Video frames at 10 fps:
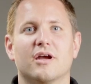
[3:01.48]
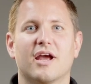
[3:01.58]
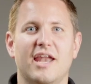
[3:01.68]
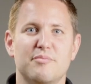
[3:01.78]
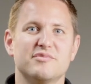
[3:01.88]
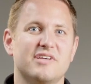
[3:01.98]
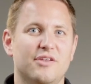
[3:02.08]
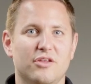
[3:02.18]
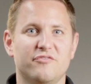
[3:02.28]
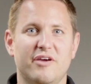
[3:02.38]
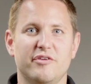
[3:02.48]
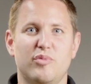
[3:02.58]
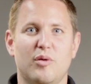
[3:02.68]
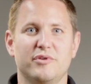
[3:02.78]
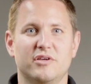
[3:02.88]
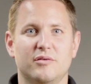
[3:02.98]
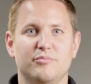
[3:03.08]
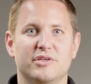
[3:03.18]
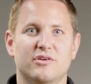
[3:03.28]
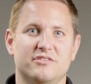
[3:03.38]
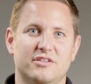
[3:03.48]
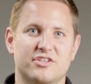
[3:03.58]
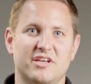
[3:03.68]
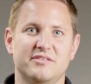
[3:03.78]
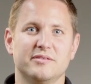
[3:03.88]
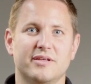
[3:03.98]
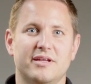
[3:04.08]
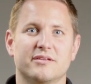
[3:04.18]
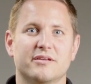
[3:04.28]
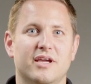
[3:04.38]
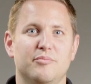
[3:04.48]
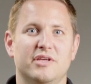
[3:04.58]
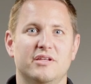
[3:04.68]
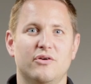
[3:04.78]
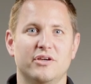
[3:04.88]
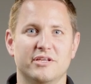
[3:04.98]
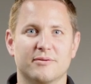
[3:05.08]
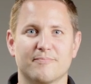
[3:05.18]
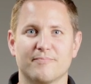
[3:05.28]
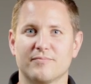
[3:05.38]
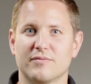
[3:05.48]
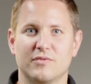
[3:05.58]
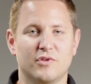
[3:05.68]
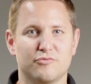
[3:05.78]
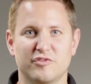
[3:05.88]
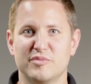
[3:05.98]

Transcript: Clamps are not very popular, because adjusting them can be annoying. Not with